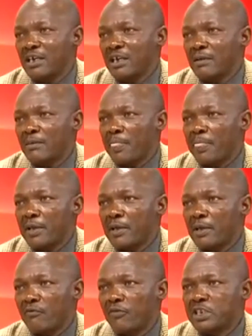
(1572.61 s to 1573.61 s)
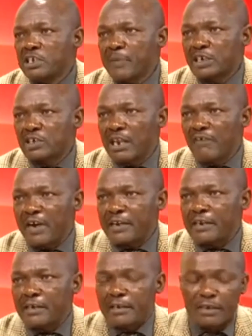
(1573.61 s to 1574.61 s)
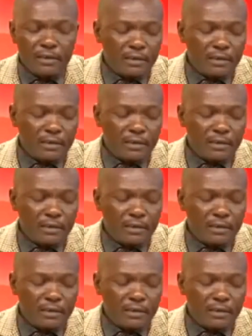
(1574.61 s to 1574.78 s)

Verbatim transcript: for this particular for this particular fund. I hear